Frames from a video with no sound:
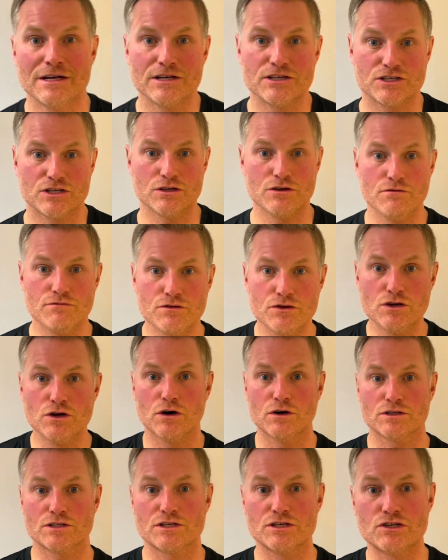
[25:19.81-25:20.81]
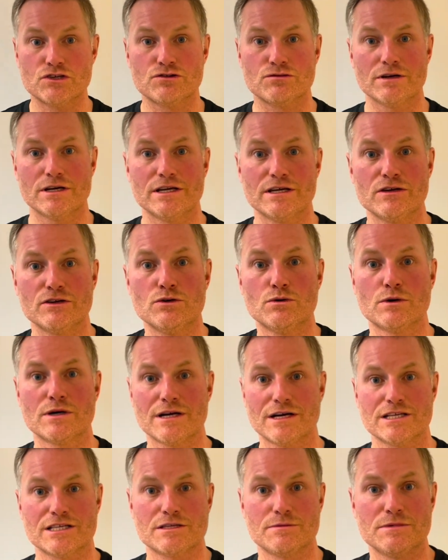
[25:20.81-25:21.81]
So you've got to treat your
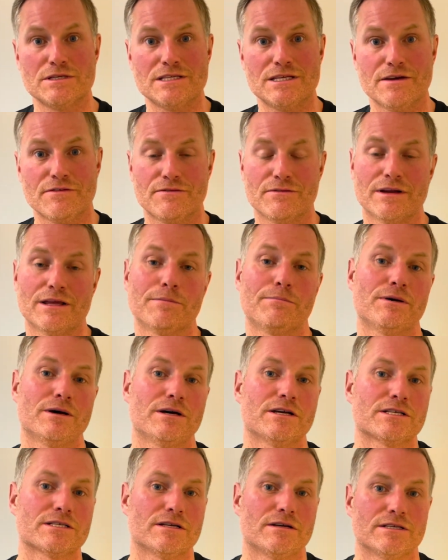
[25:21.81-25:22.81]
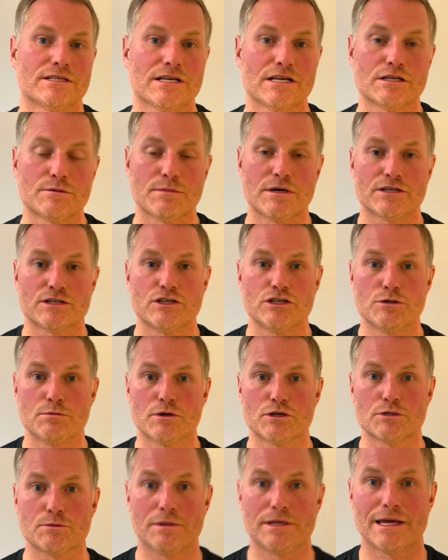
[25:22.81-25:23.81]
customers differently and personalize it as much as you
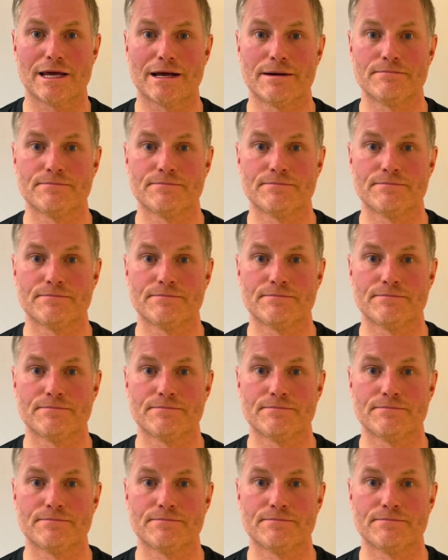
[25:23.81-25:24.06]
possibly can.